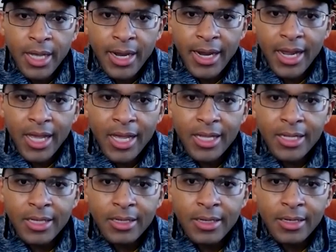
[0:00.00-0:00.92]

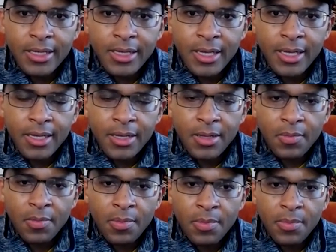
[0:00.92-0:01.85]
And
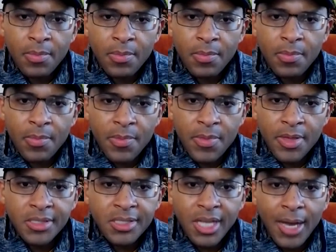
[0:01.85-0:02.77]

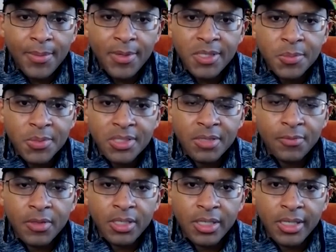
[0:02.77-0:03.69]
this topic
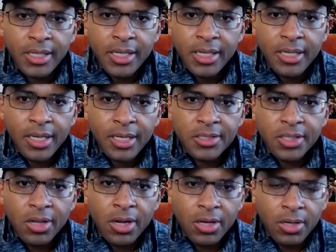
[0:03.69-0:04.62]
specifically is
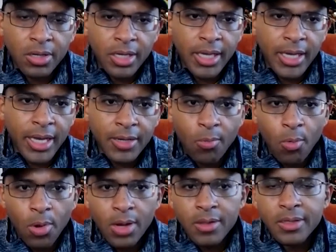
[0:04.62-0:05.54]
going to look at
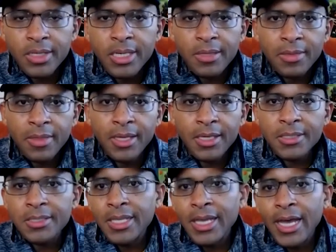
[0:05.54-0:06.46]
one of the key
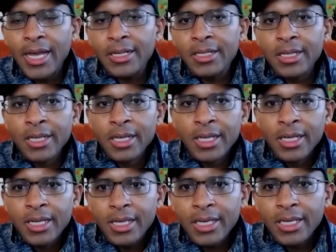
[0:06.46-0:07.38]
things that
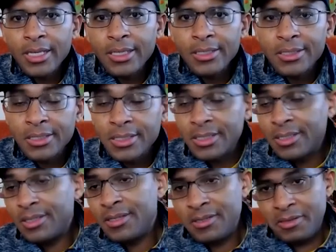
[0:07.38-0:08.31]
is
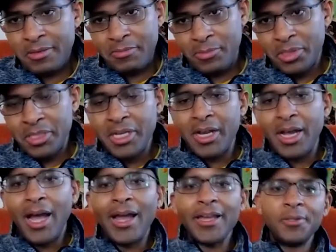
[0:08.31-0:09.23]
really a
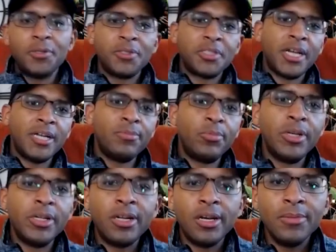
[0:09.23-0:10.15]
high interest item when
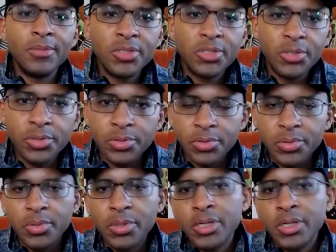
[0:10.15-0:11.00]
it comes to